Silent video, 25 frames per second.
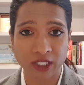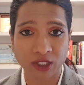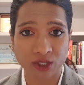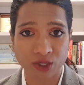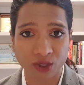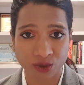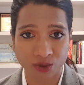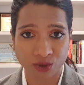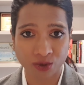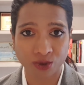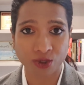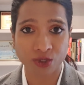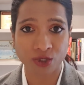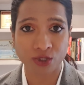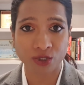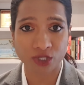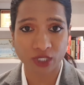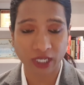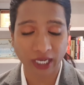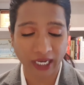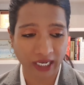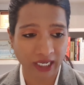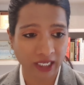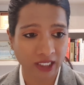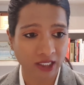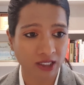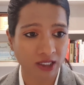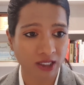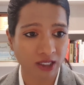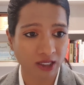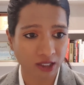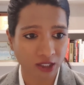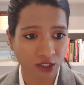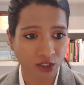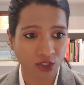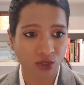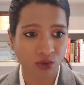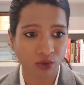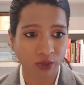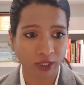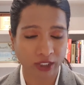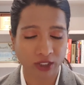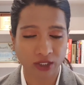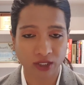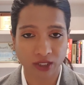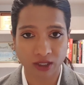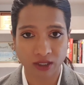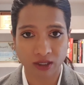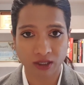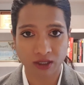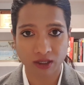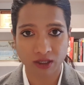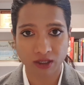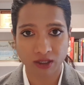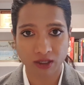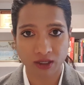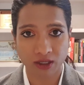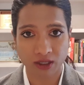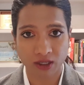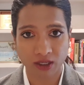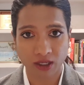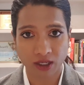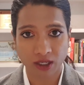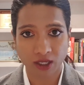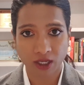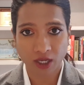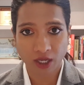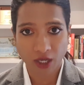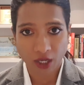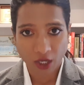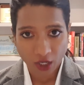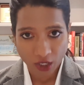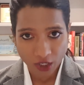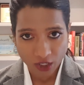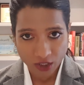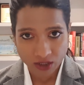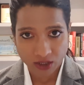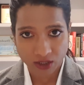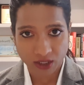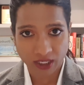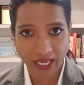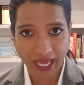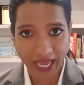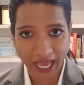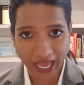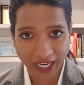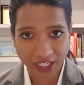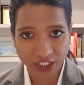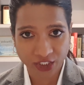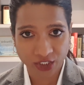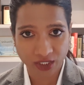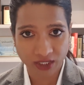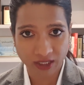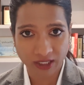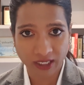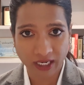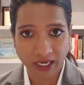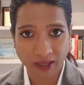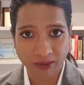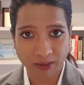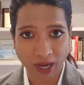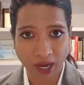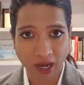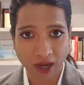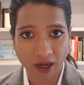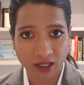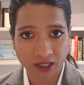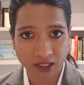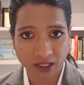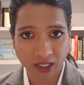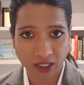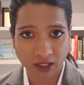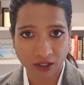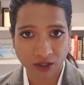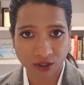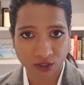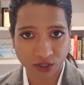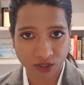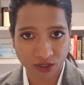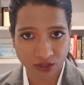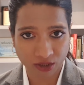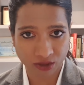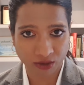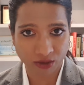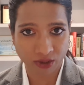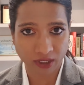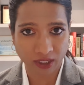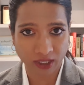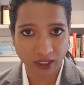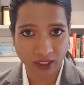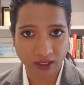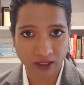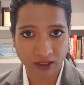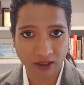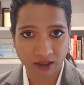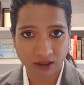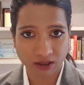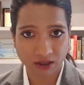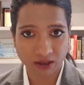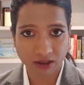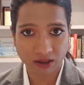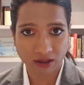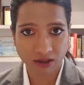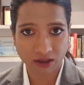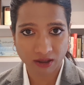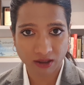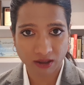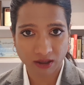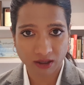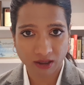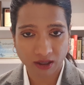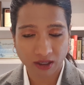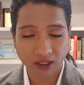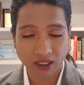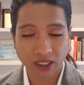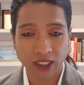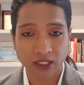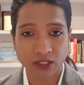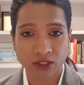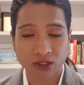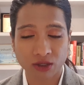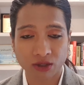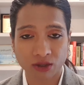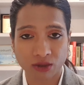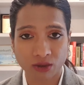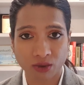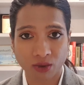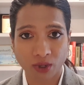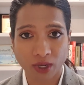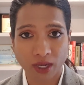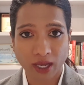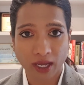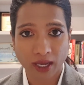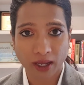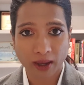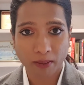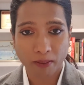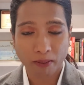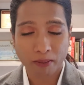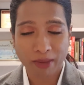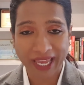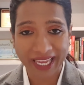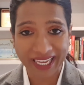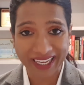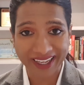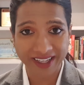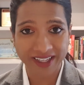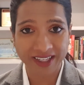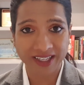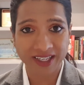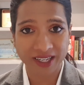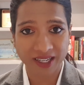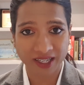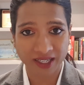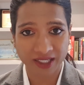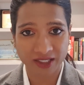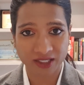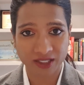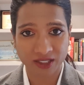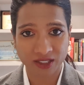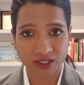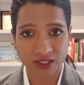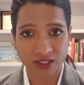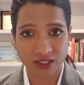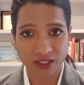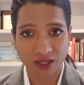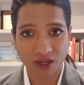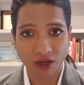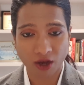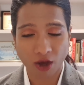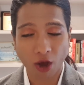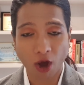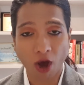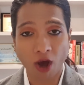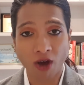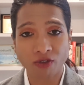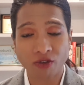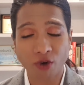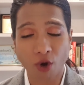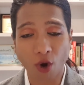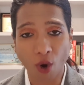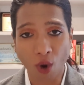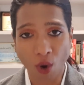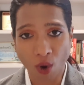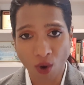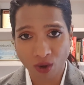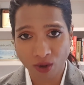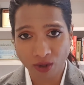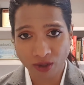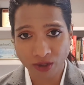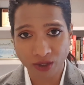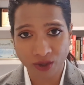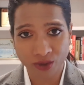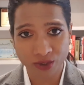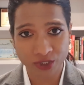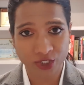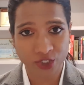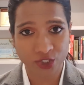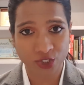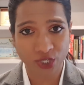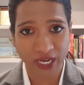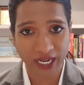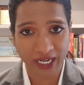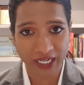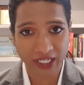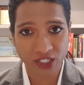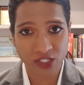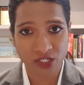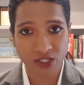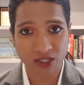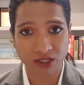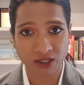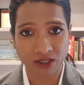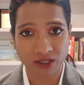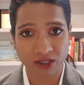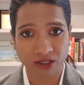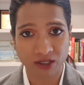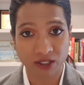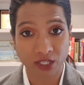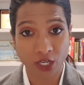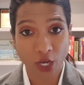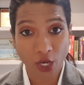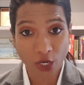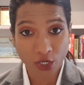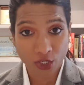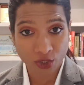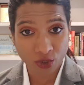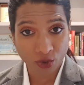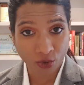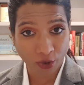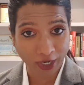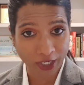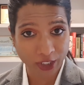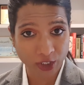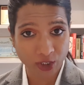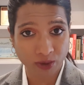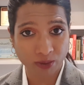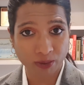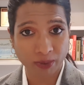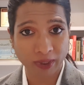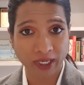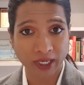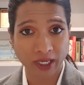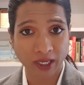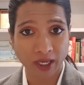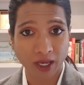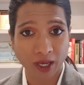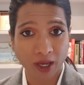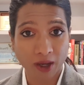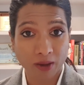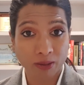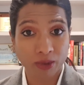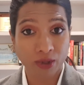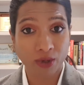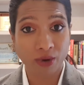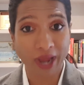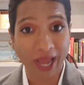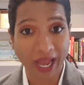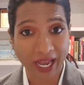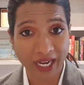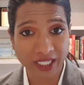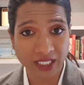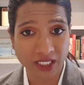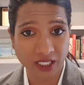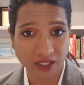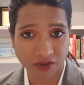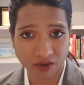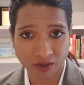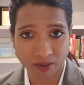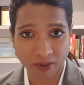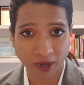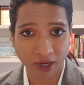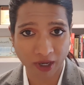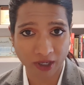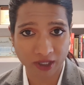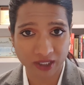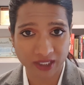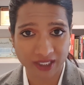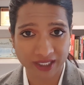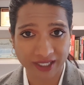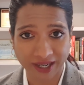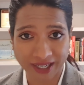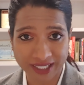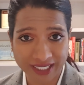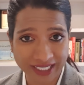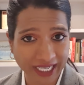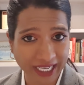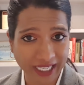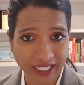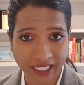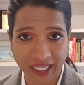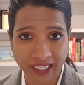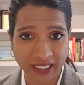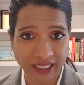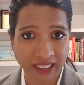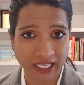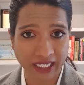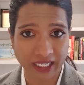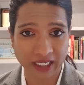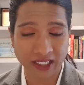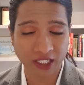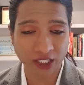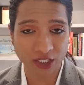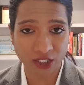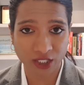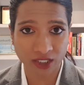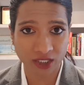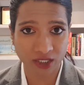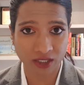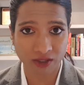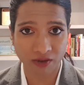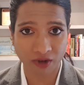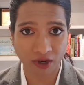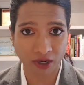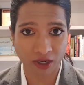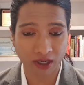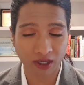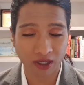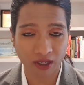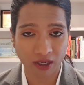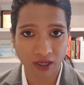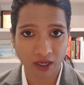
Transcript: do to change the situation. So the action that I'm asking you to do here is to make a list of all those changes you're going to be proactive about, start taking the initiative on,